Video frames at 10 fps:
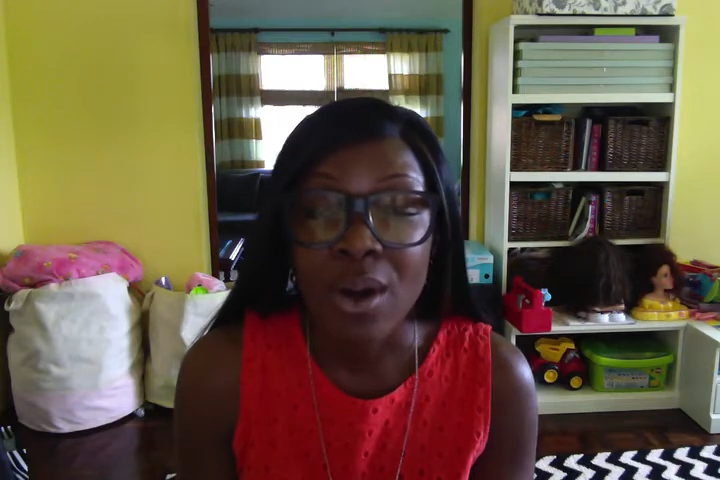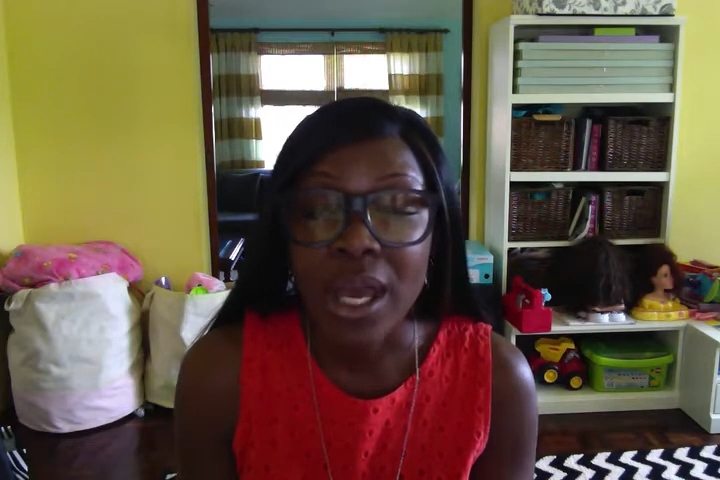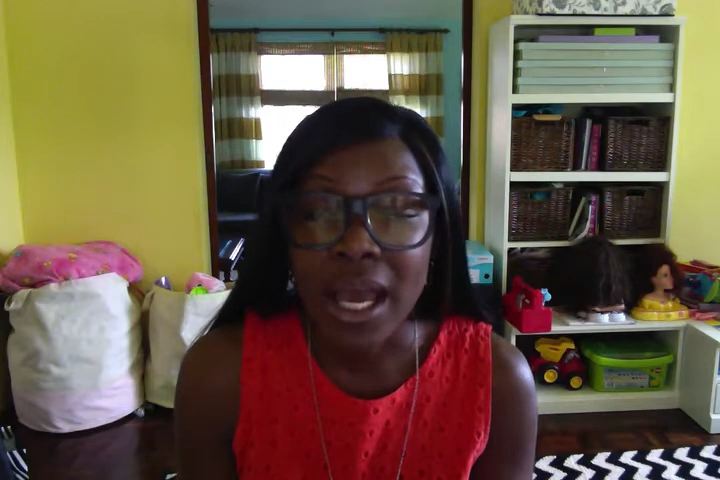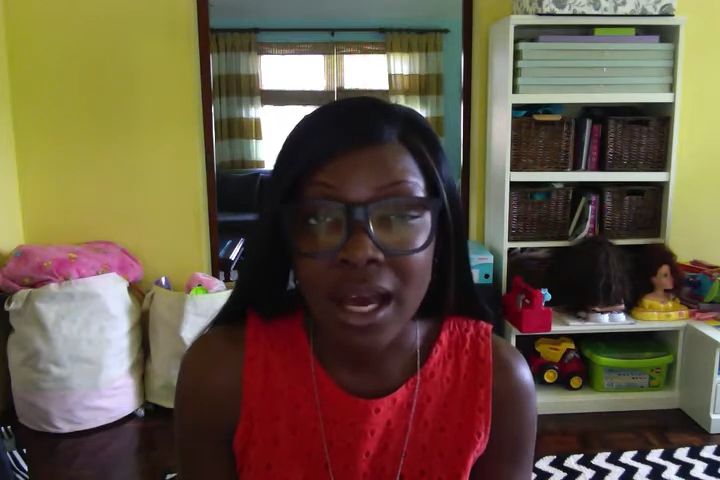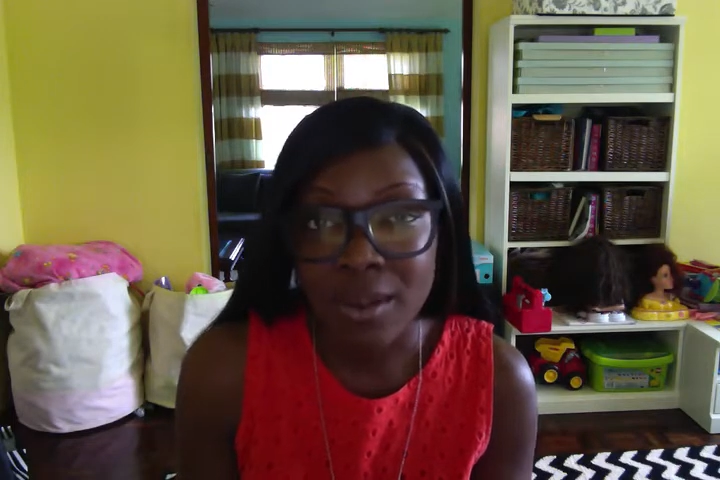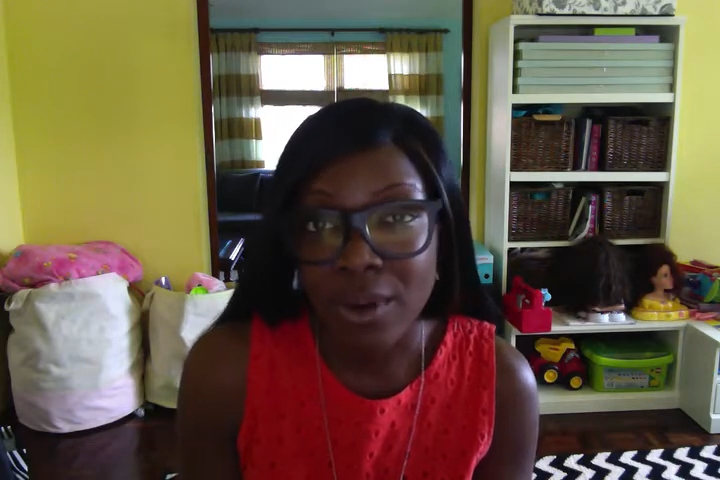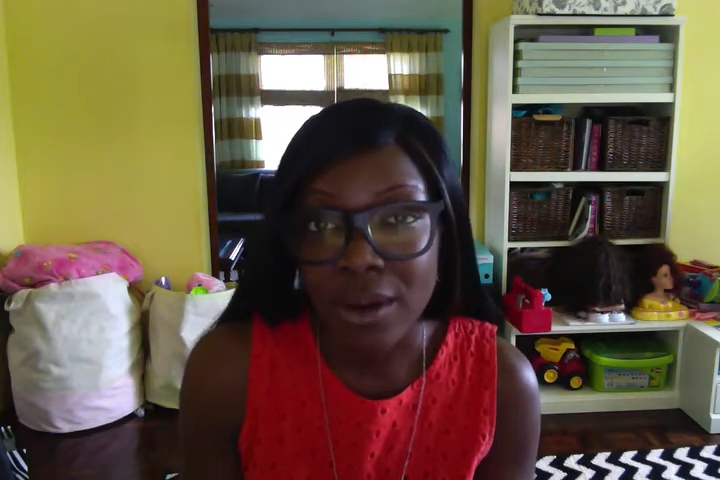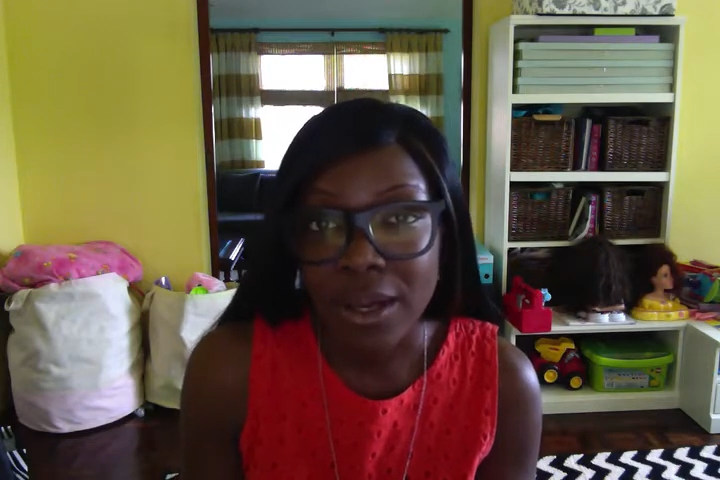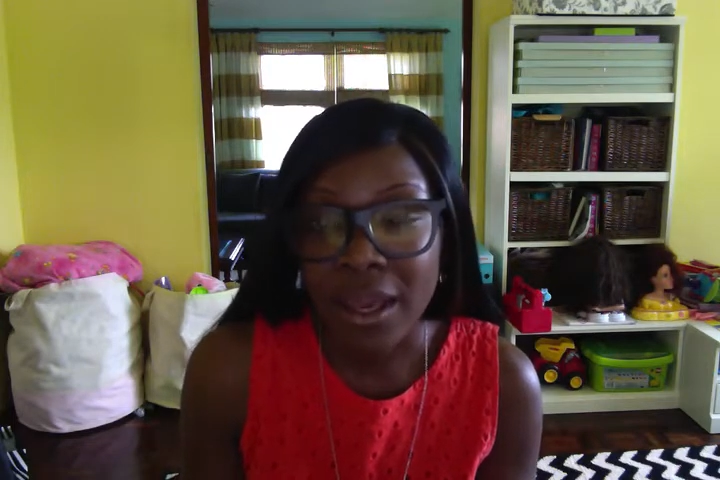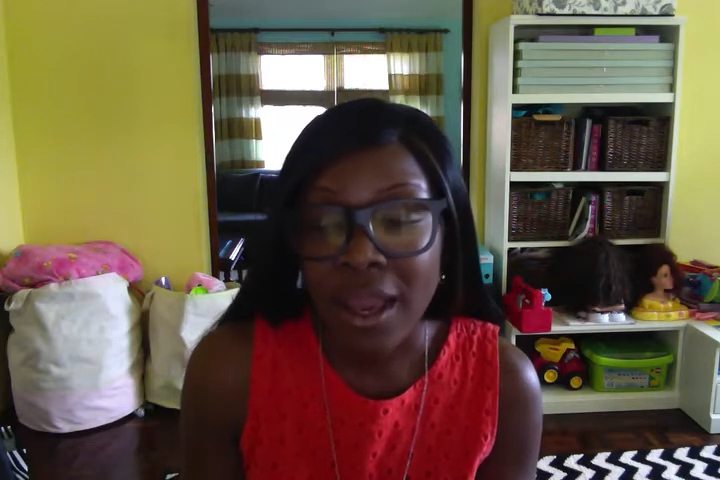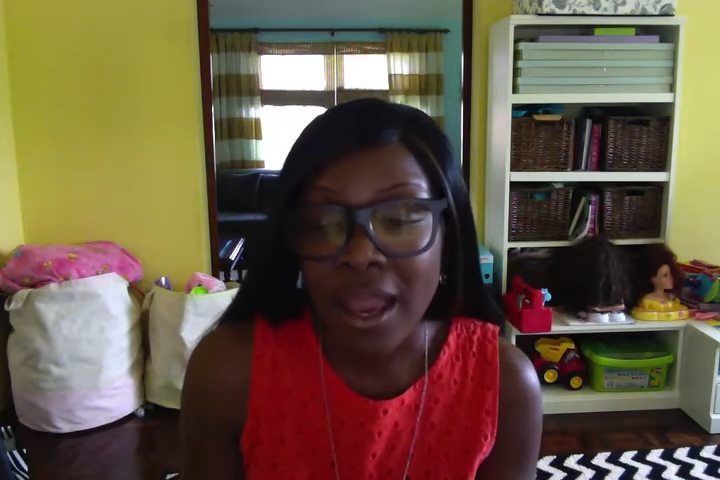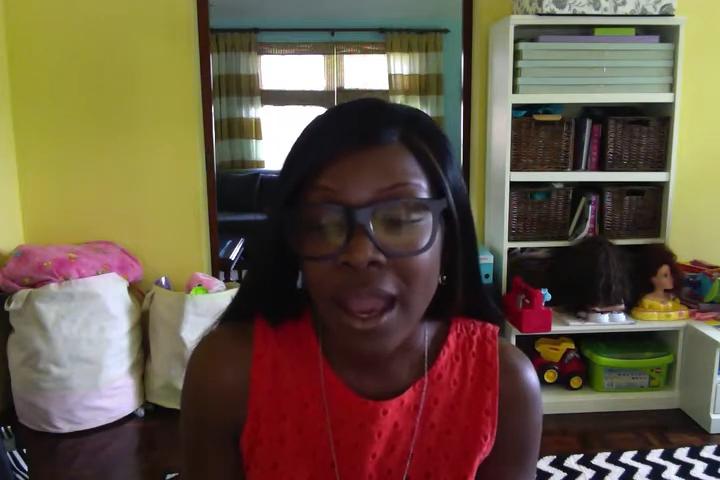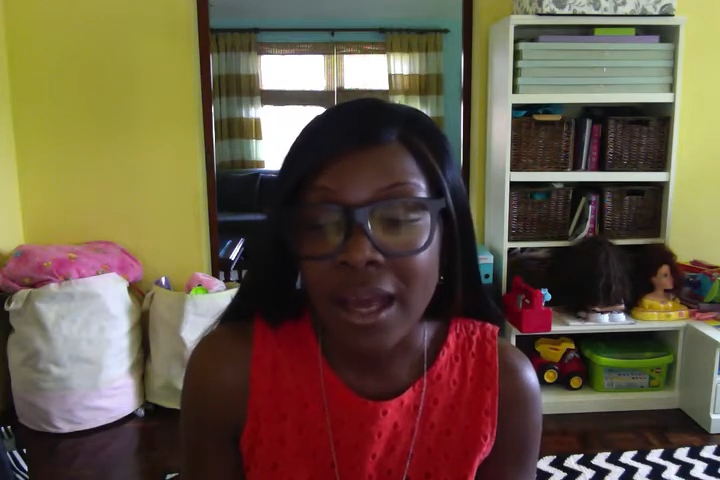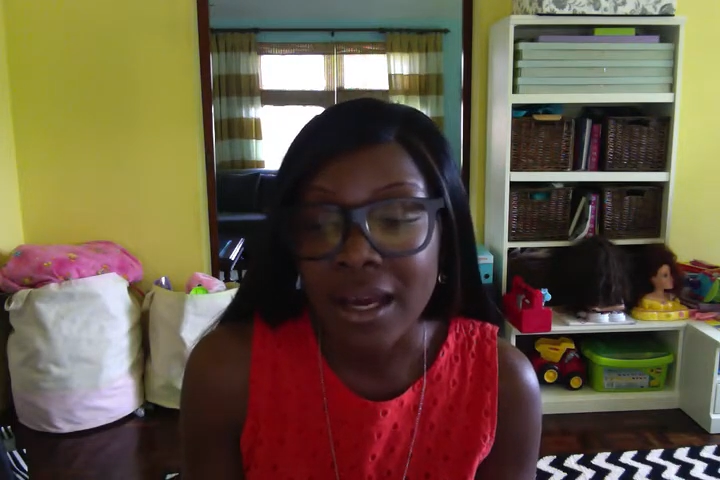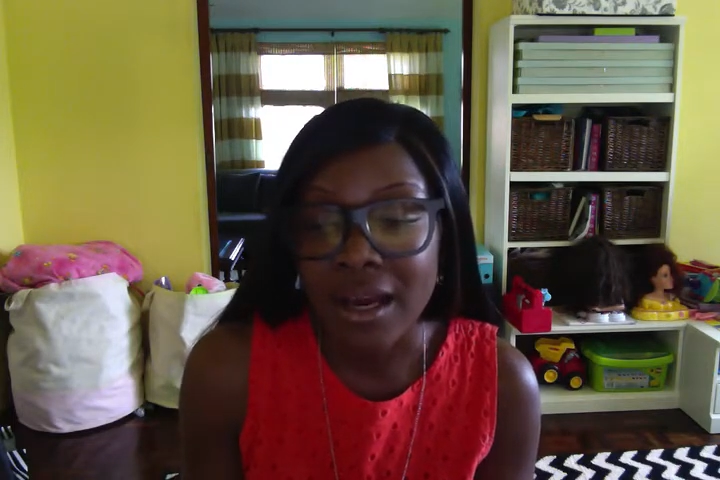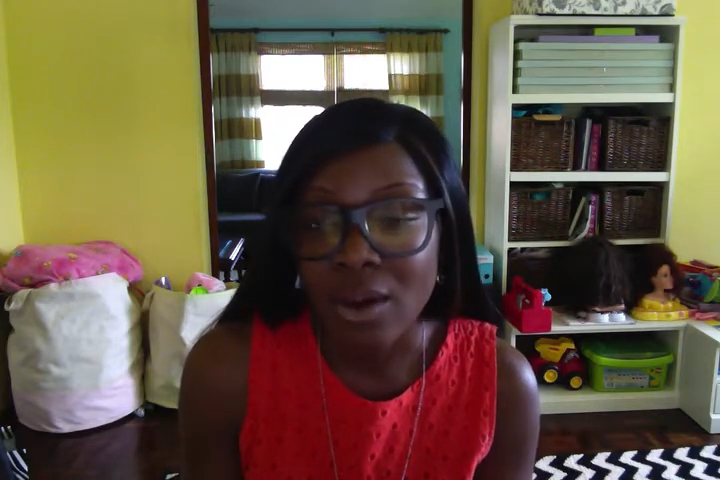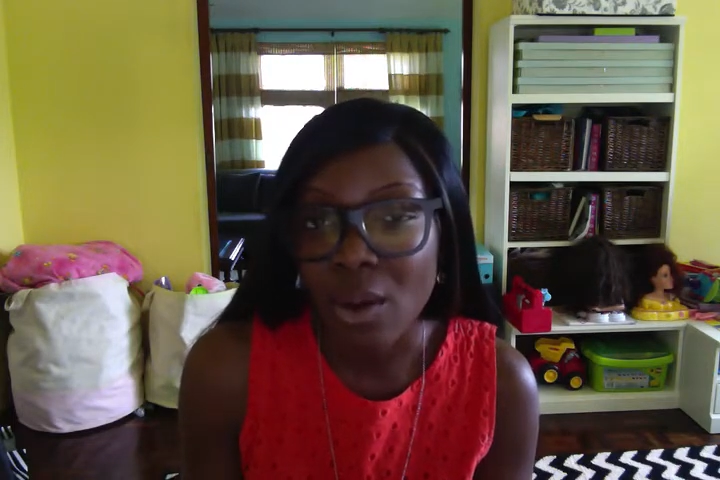okay, I got a brownie and I got a